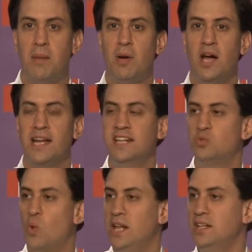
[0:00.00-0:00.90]
But
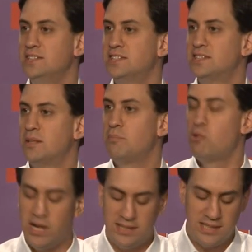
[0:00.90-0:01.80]
as well as
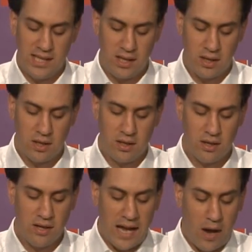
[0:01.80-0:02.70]
praising
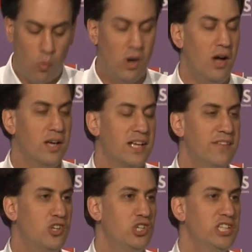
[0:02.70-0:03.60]
our work,
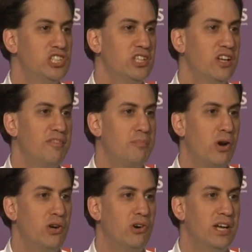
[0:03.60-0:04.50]
in the tradition of
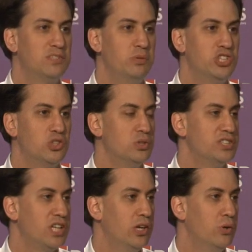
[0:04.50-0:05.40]
Progress, we should
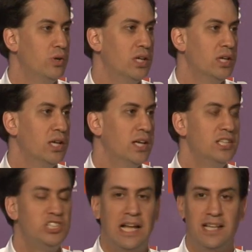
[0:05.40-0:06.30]
also
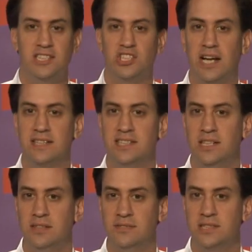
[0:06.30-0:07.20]
challenge
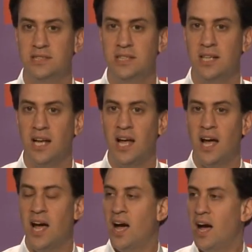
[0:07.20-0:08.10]
ourselves.
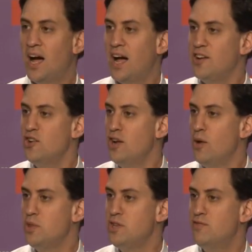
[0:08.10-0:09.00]
I don't
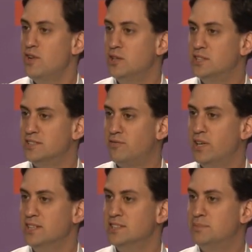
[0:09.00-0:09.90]
know whether you've noticed,
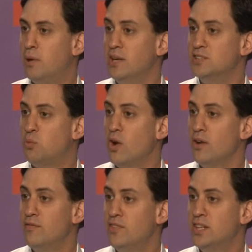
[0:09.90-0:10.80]
friends, but it's
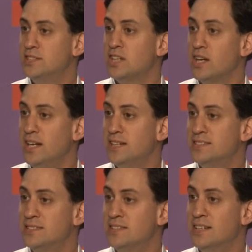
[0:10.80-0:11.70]
one of the
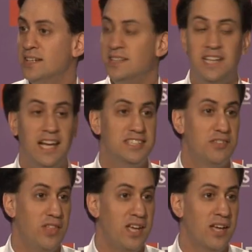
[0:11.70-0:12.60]
sunniest days
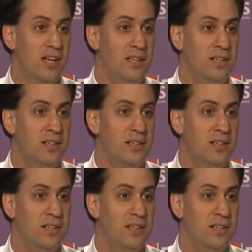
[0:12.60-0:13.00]
of the year.